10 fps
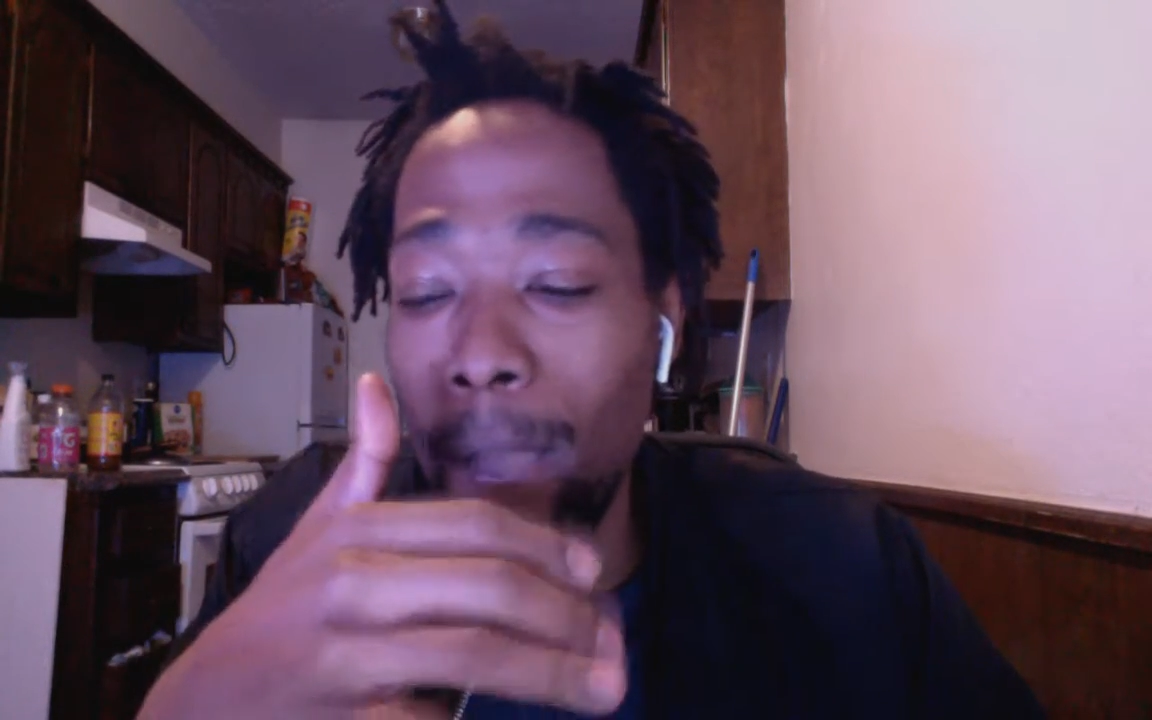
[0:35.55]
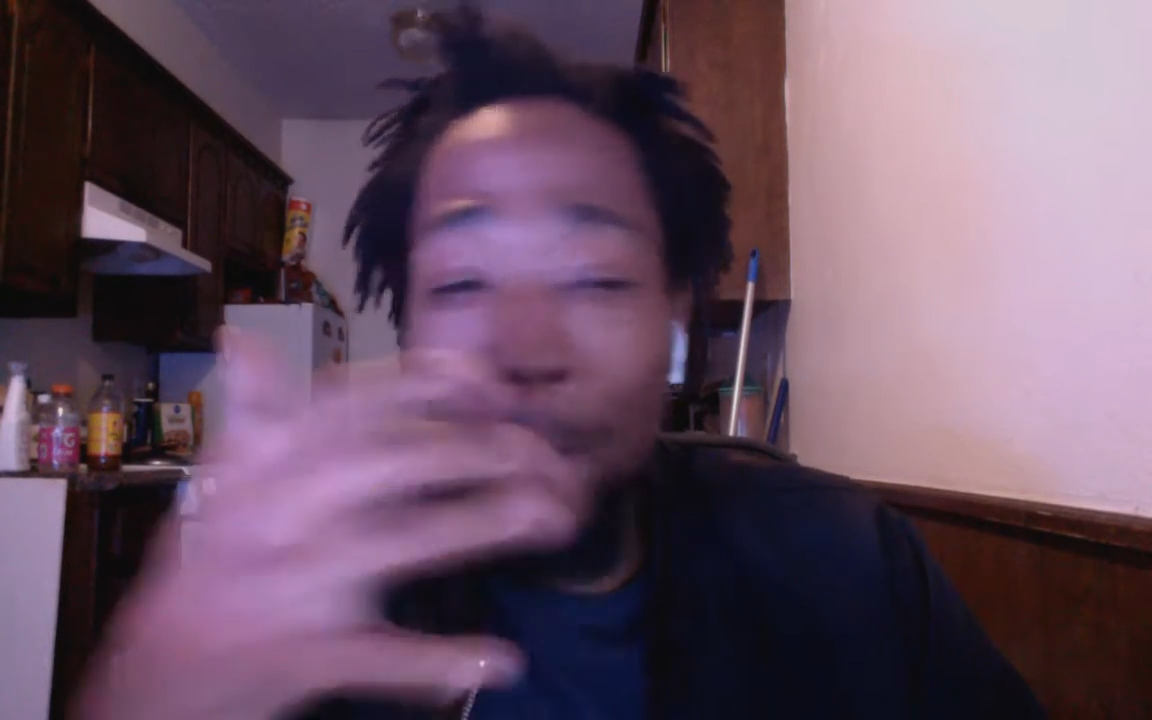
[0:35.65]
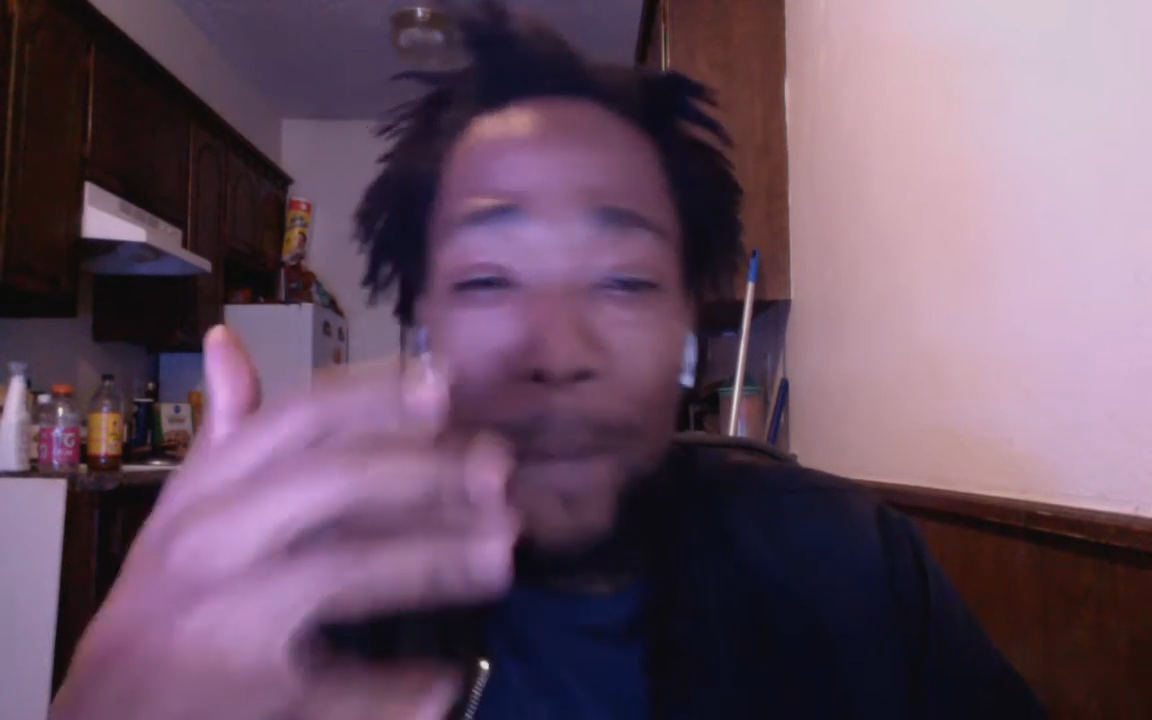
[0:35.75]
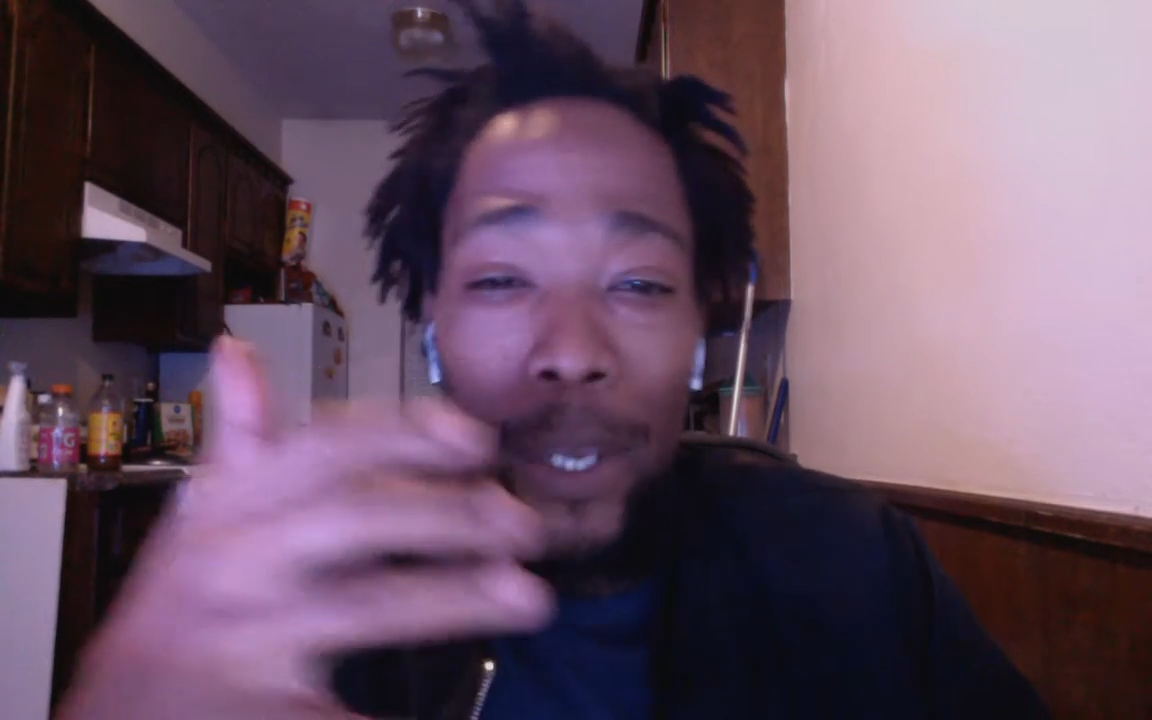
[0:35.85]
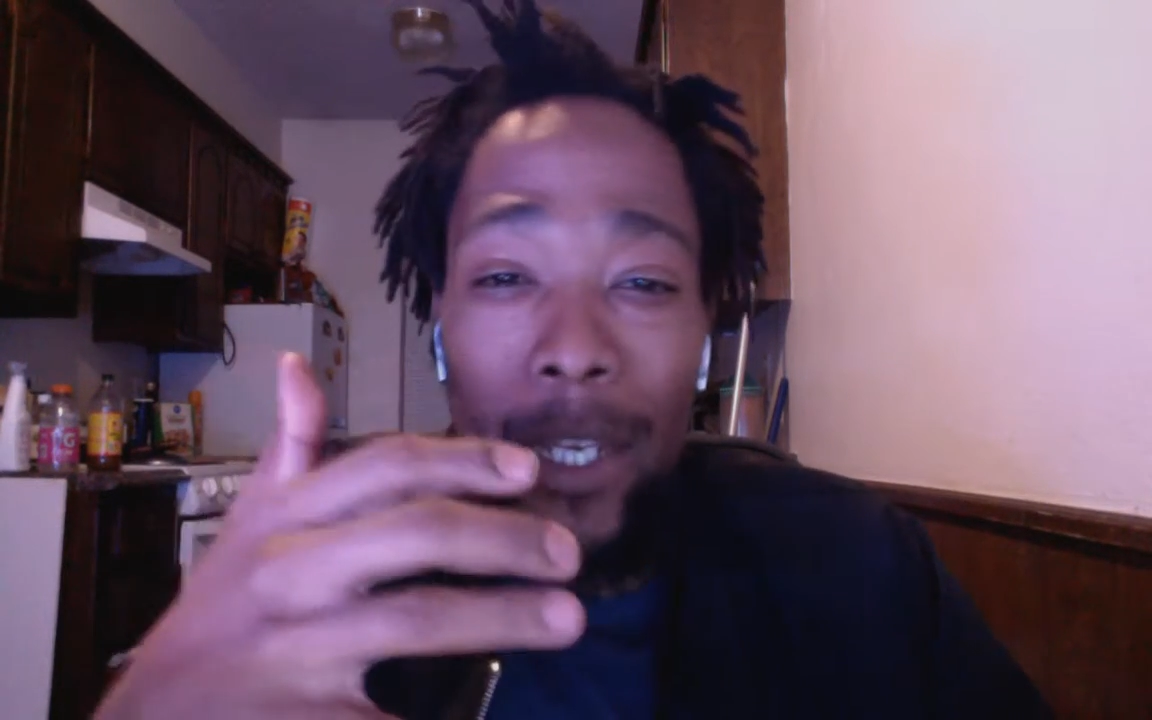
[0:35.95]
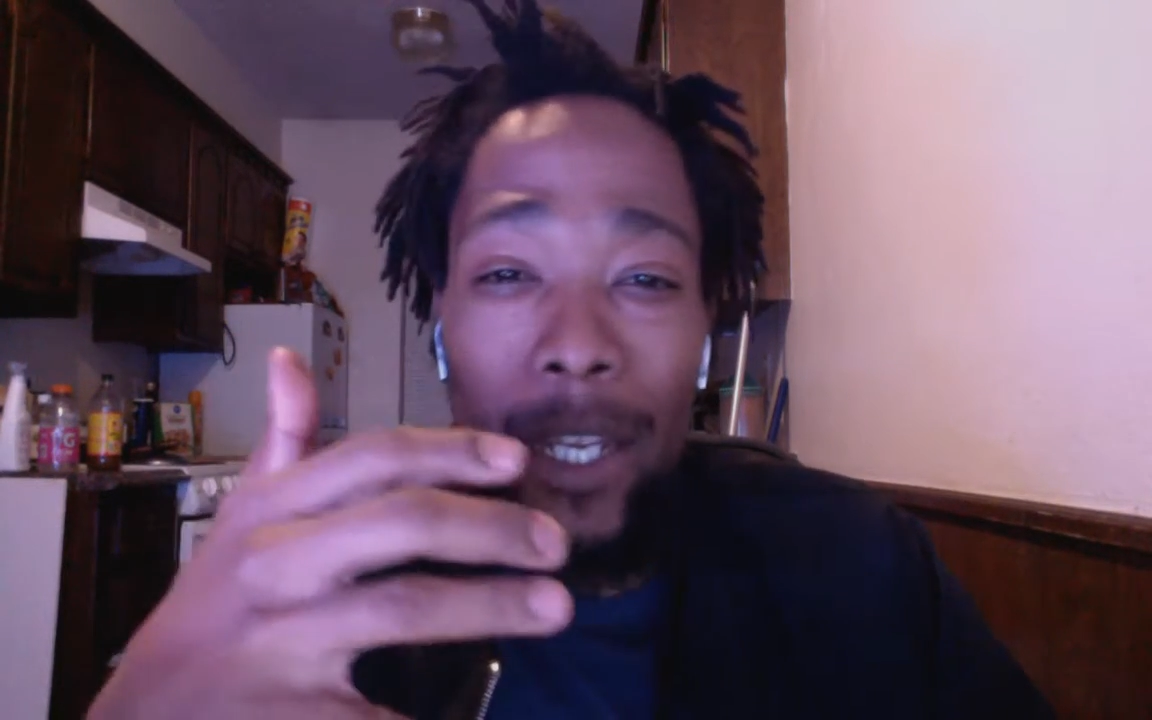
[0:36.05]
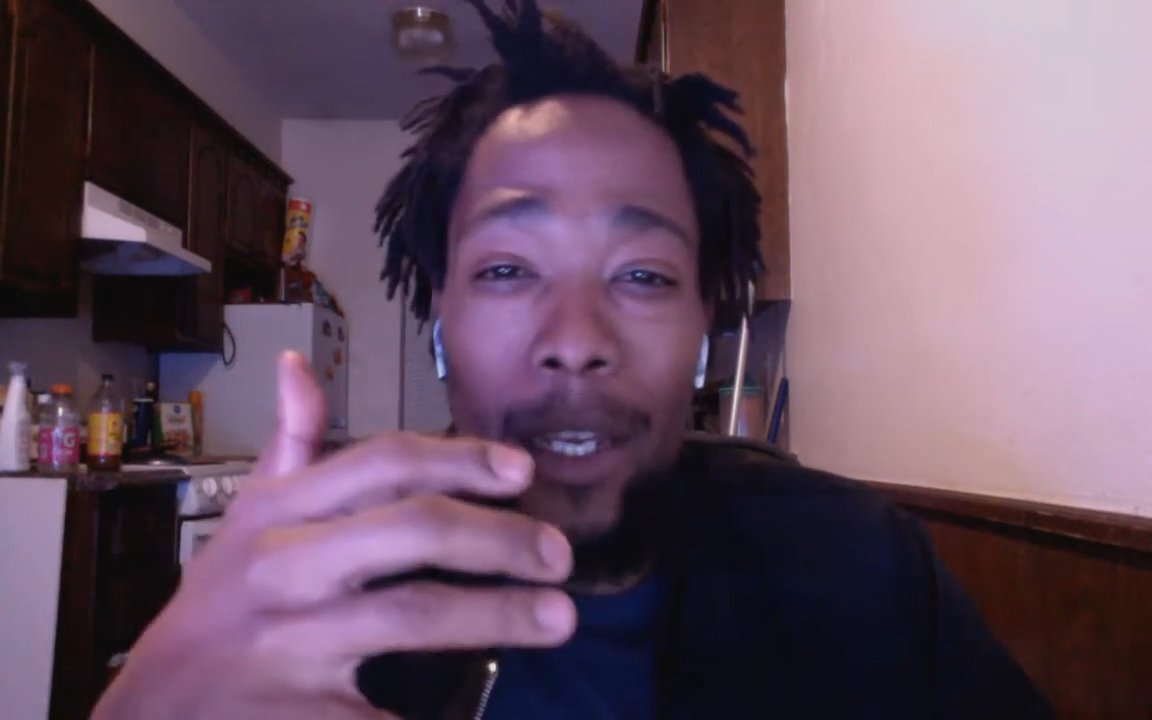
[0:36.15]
opinion